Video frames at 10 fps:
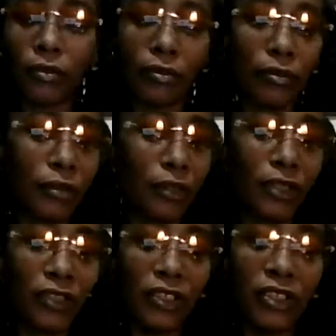It just
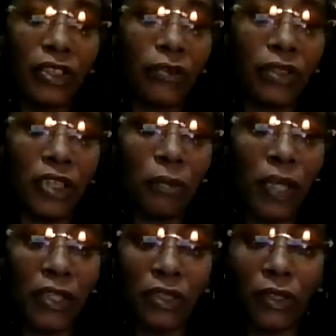don't seem like it
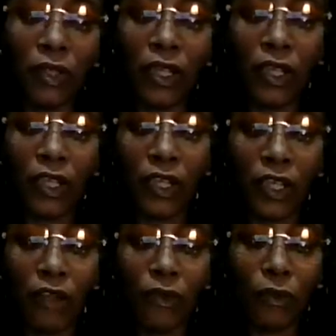ever
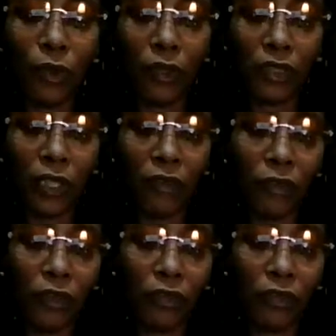works out for you guys.